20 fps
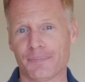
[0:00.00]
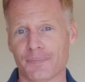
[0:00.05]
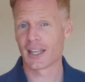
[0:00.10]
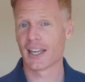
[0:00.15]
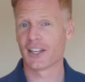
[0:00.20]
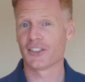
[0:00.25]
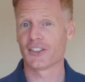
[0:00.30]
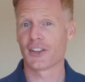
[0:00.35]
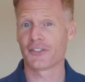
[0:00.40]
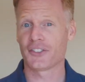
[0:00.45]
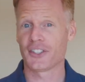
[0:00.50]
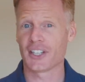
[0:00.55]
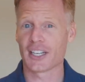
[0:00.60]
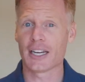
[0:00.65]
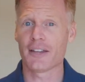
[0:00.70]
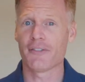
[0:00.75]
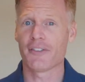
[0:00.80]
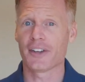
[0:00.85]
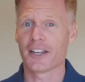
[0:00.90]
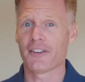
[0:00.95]
It's of
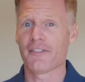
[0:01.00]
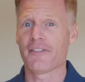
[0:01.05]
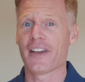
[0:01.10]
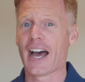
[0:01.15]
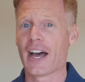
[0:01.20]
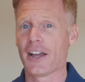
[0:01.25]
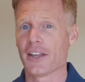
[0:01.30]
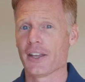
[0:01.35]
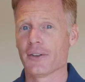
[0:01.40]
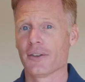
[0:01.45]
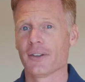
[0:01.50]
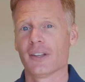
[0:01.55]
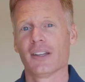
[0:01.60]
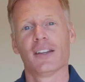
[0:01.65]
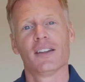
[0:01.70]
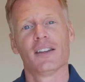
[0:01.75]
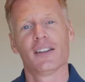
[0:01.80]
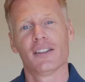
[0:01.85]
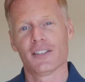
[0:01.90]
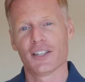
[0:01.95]
significant value
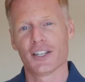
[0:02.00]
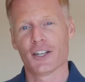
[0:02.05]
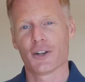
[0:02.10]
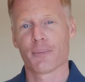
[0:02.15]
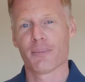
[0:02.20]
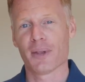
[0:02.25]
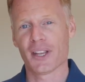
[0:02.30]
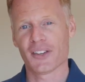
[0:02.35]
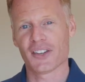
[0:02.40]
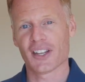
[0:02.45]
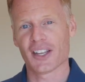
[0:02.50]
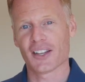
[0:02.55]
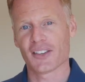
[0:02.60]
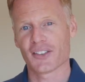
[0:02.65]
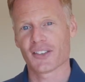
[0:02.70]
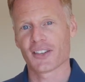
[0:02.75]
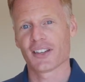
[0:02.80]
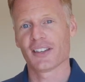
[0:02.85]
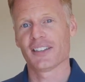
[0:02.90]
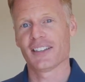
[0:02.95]
to your
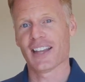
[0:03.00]
business